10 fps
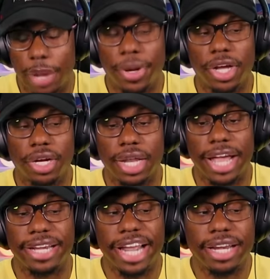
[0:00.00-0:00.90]
I'm not gonna
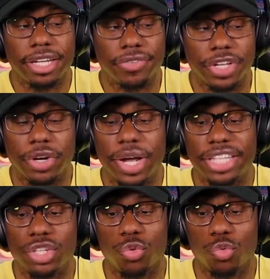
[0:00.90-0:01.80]
lie, Danny DeVito
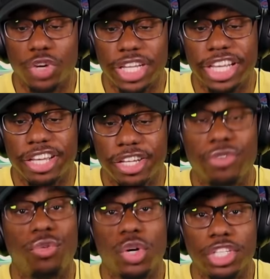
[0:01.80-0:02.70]
has a really
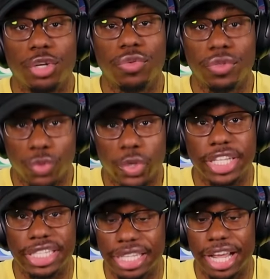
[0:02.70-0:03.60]
good voiceover
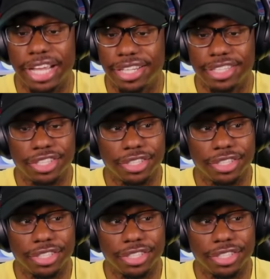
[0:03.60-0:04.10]
voice, like,